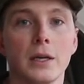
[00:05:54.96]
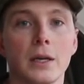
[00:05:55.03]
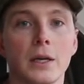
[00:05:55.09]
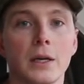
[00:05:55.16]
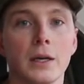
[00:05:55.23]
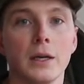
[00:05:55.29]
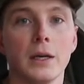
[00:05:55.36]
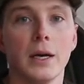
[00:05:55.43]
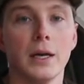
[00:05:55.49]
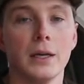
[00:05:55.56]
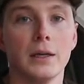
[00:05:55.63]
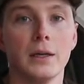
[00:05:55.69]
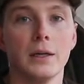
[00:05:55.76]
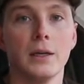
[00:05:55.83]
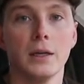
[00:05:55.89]
uh,
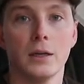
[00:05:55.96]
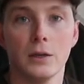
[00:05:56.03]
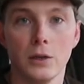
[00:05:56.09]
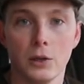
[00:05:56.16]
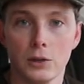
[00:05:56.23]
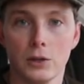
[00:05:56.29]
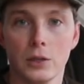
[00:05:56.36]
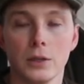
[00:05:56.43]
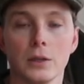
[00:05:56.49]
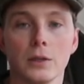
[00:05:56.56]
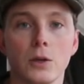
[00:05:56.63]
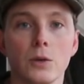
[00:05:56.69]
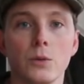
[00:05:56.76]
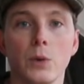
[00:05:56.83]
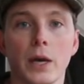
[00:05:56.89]
and a good
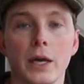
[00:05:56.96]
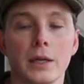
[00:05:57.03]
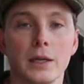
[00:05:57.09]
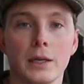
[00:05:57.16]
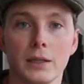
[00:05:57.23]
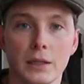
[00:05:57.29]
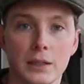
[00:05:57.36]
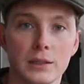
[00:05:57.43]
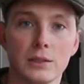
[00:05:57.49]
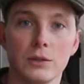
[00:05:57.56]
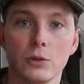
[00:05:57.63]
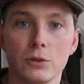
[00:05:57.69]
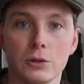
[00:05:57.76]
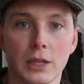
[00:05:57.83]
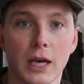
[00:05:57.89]
good way in these
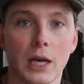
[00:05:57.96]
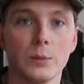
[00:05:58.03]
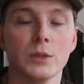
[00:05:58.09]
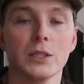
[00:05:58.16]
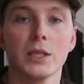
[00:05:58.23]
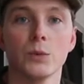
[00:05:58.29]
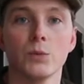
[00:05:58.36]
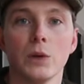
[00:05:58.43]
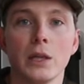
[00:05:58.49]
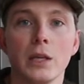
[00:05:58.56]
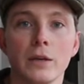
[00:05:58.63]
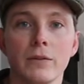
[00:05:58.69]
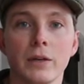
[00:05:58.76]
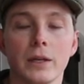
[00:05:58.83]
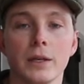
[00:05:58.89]
new times that we
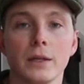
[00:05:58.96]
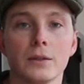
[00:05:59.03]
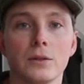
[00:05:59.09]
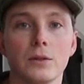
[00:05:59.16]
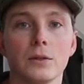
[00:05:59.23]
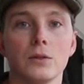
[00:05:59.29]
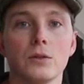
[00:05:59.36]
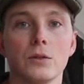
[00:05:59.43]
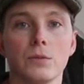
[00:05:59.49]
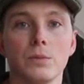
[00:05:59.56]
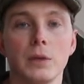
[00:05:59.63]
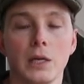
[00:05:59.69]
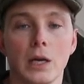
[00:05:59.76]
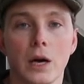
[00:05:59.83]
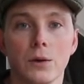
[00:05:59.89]
live in to, to
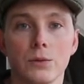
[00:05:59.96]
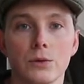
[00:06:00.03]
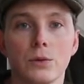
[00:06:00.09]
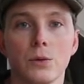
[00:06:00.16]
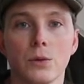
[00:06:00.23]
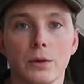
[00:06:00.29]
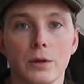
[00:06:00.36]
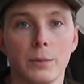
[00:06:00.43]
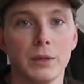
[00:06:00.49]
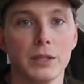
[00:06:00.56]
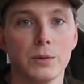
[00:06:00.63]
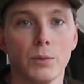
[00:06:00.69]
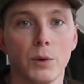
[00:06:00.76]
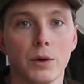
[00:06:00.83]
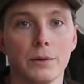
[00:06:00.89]
be outdoor a
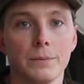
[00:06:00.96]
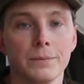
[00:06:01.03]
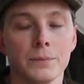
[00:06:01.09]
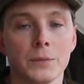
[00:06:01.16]
bit more